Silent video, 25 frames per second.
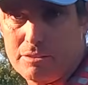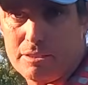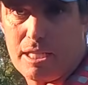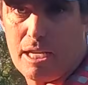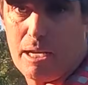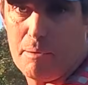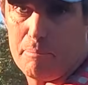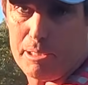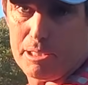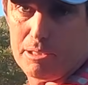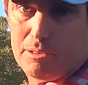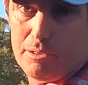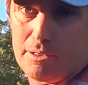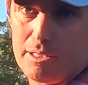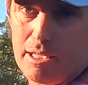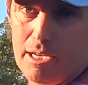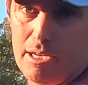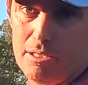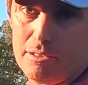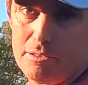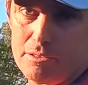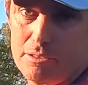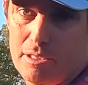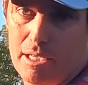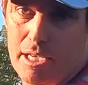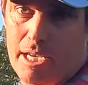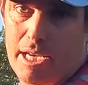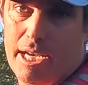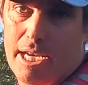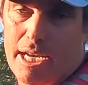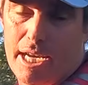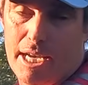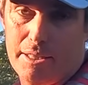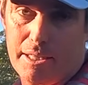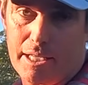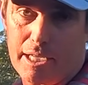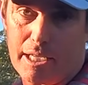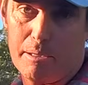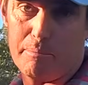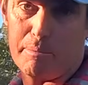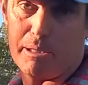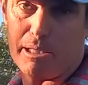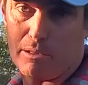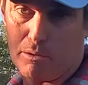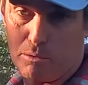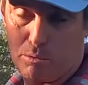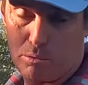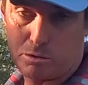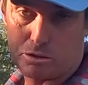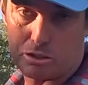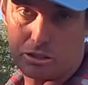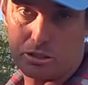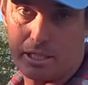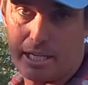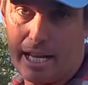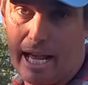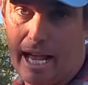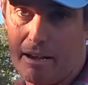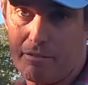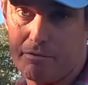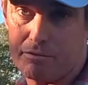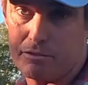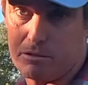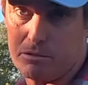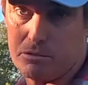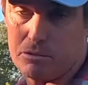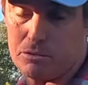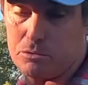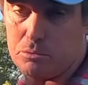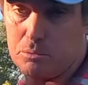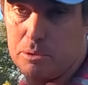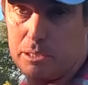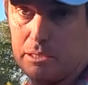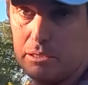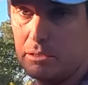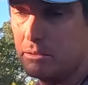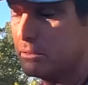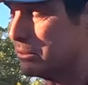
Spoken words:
coming on those, and they're going to be launched at after as well.